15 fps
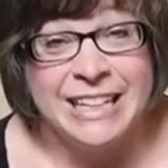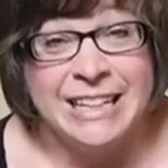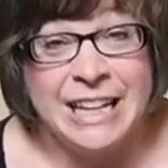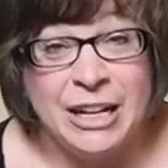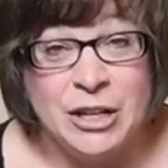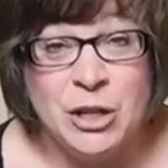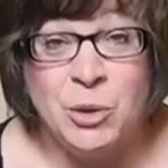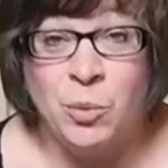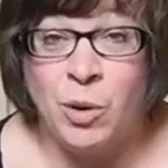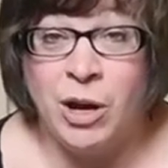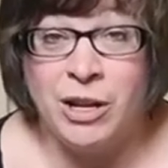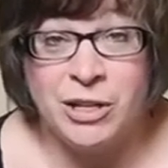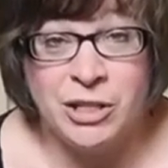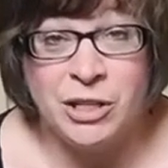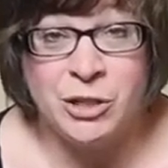then you
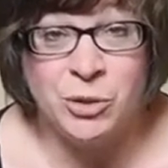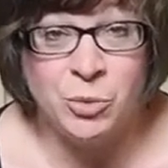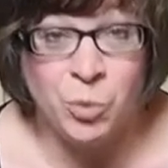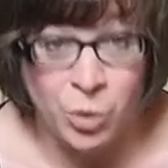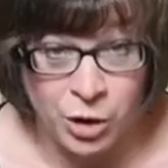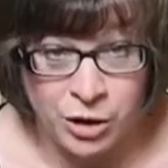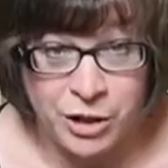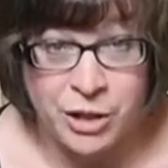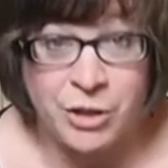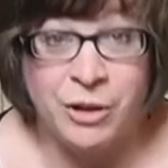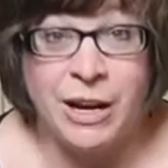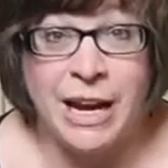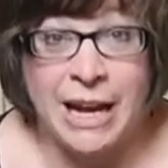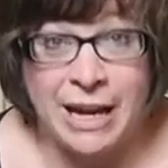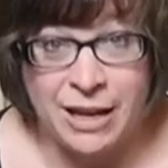want to work
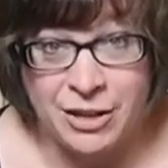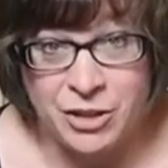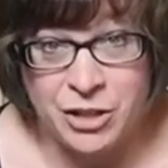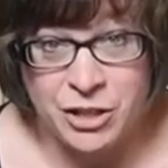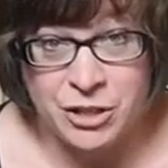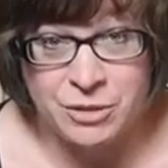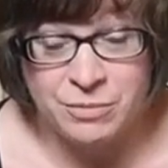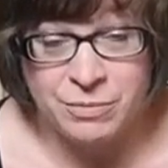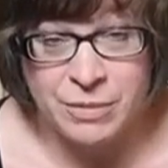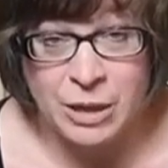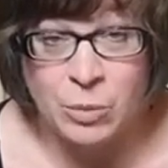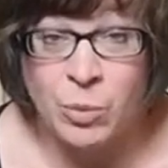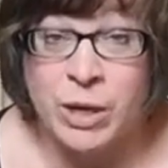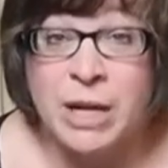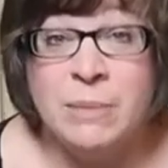your edge.
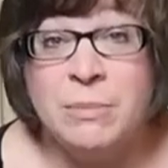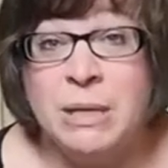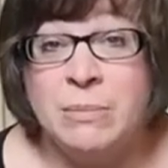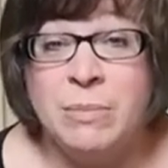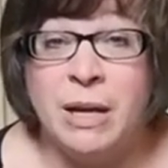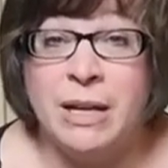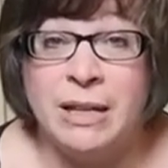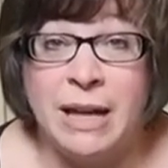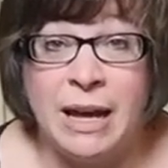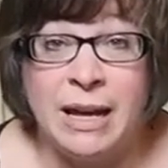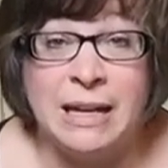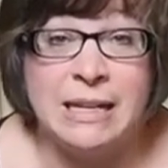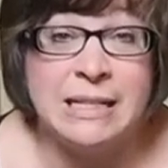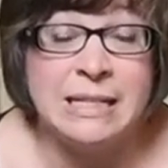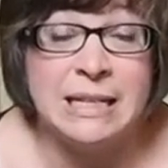And what I mean by
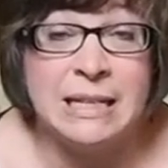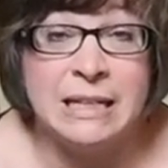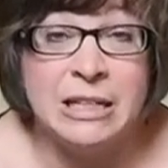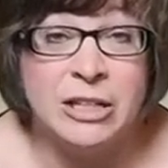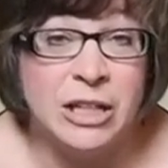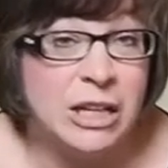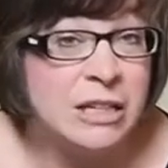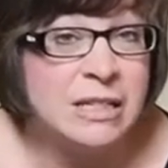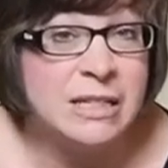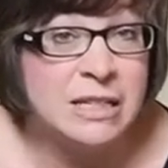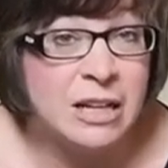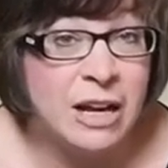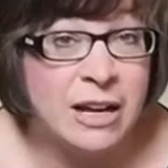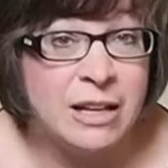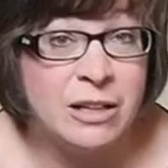that is in yin
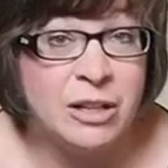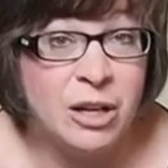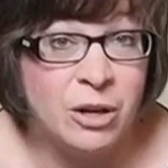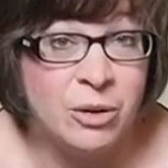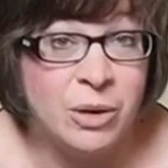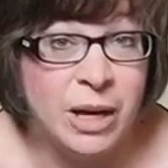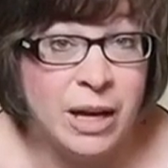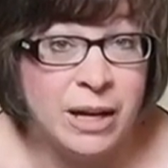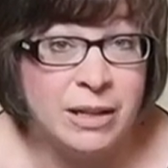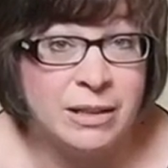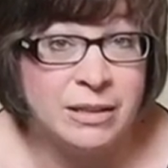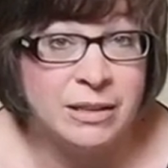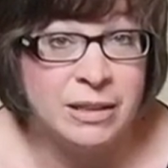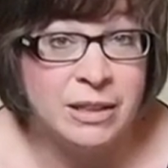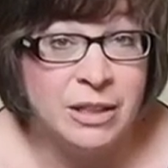style yoga,
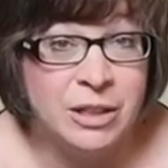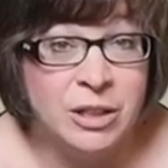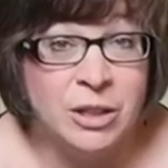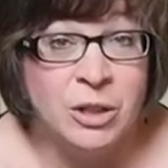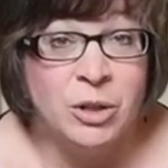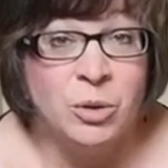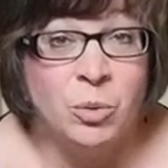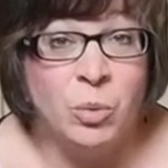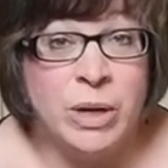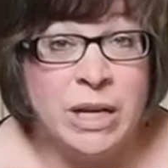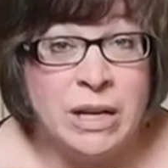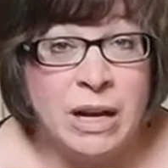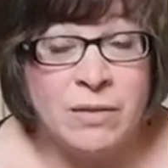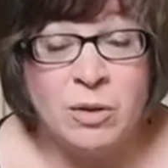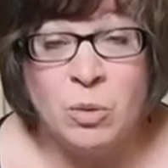we
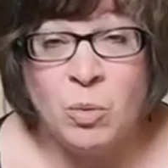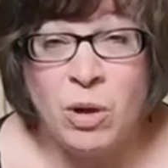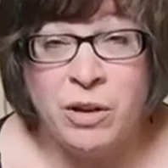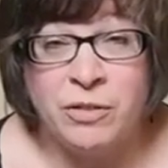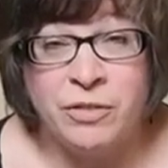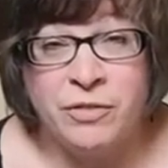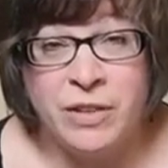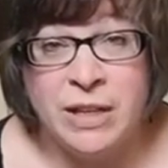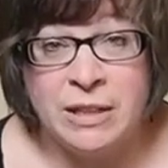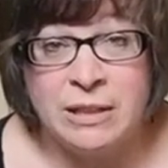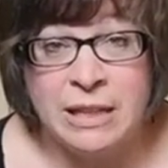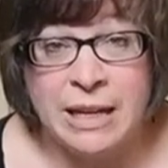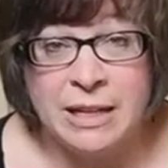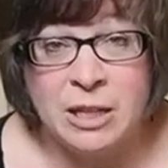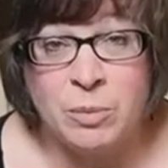never want to feel
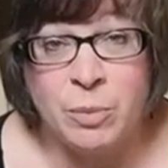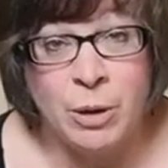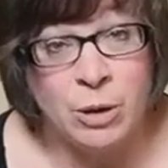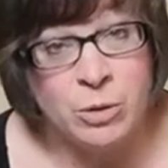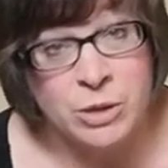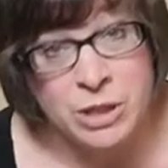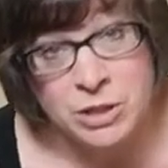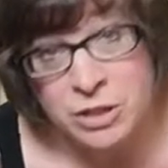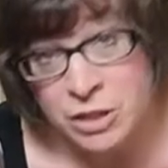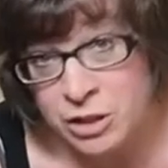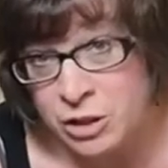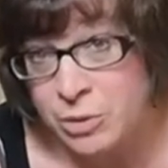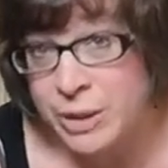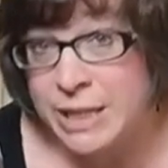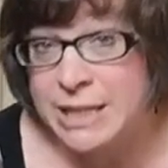like the pose is
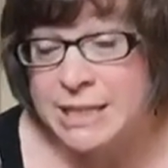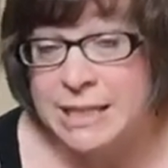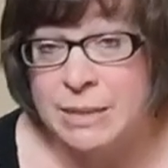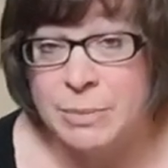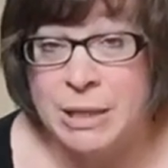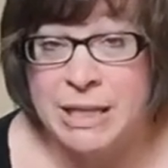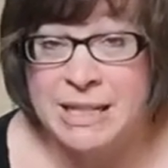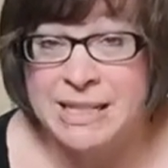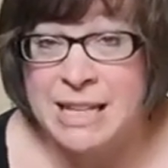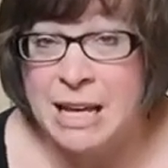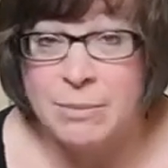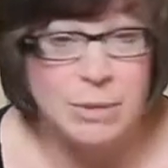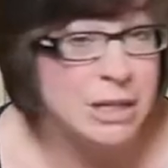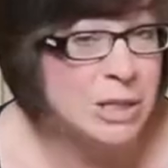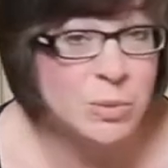too easy because
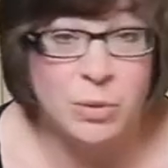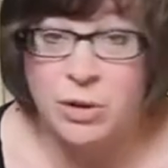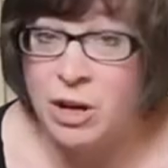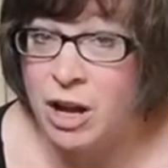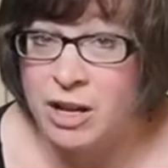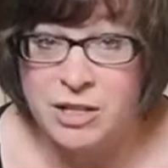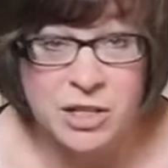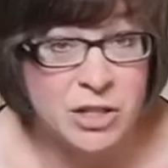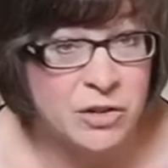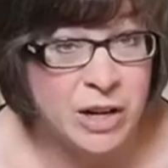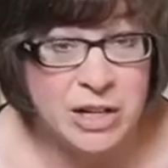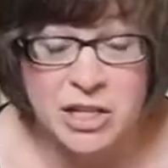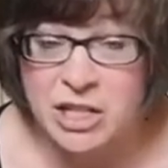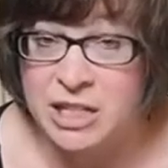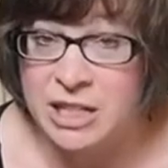that means we're not
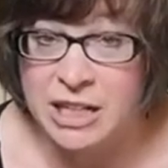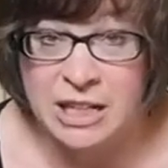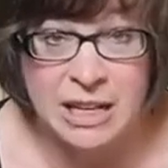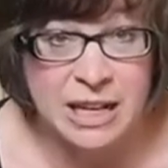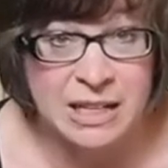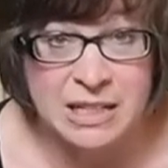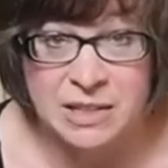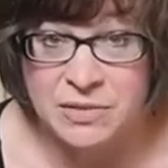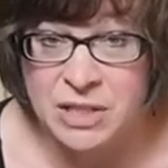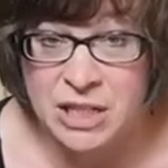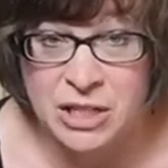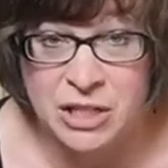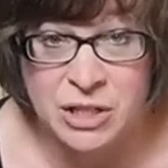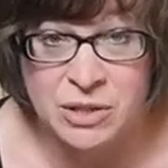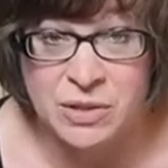stretching the connective
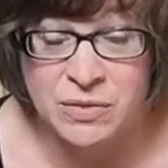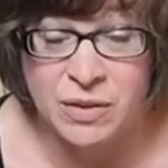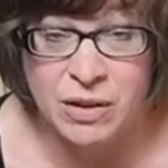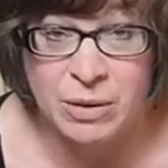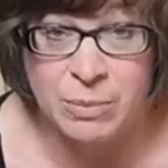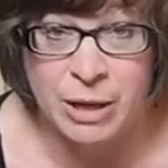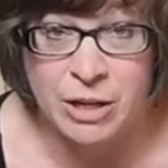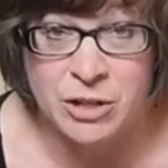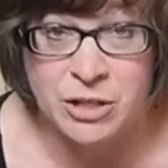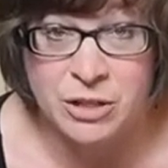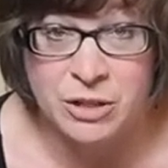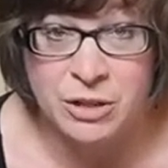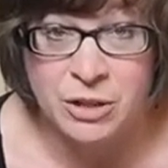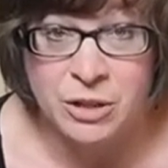tissues very much.